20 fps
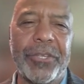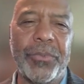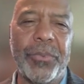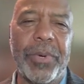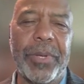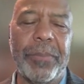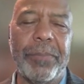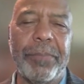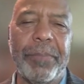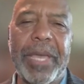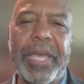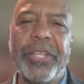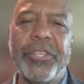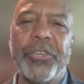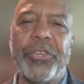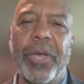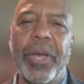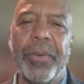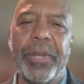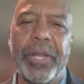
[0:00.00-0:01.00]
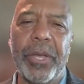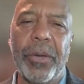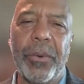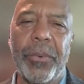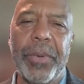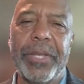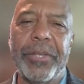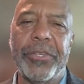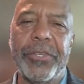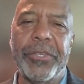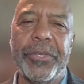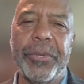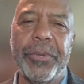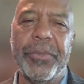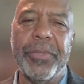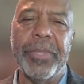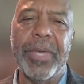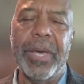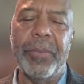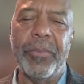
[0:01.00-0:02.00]
what major I would go
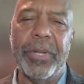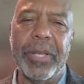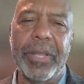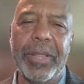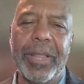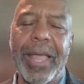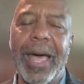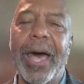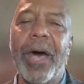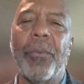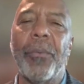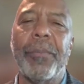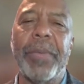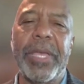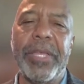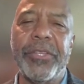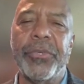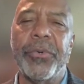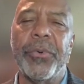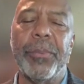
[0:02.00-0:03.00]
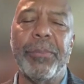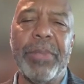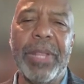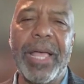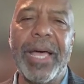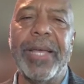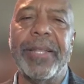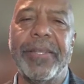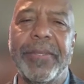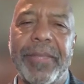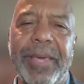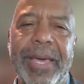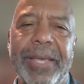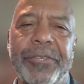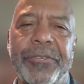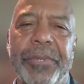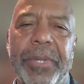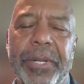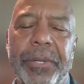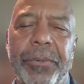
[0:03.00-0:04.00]
into that would allow me to apply to the
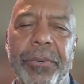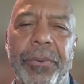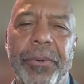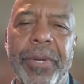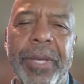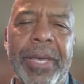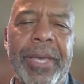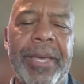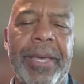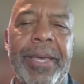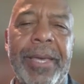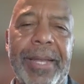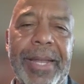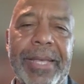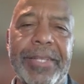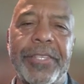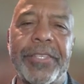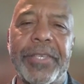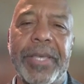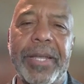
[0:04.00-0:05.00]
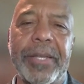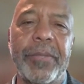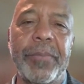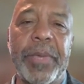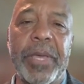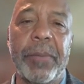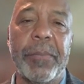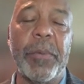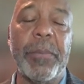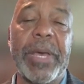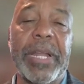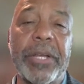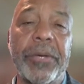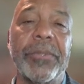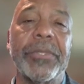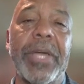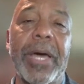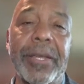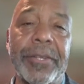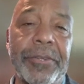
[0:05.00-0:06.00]
Astronaut Corps. And I decided to become a medical
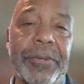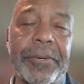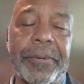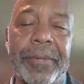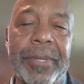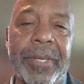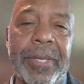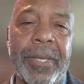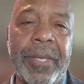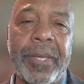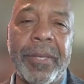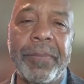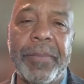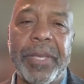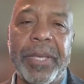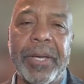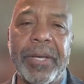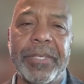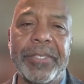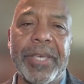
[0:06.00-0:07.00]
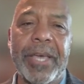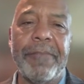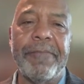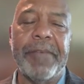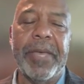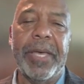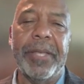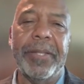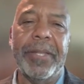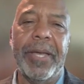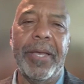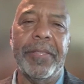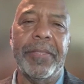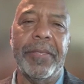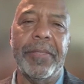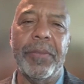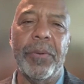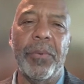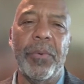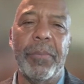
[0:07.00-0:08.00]
doctor because I found out
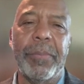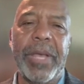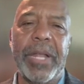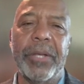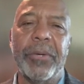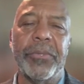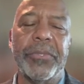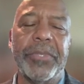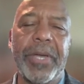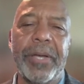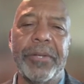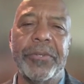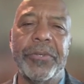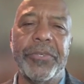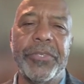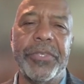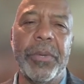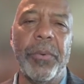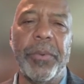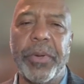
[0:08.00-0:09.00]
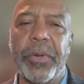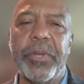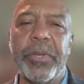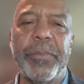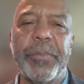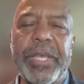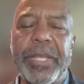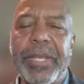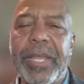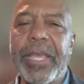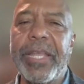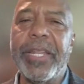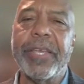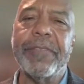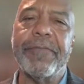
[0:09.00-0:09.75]
that there were medical doctors that were going to be needed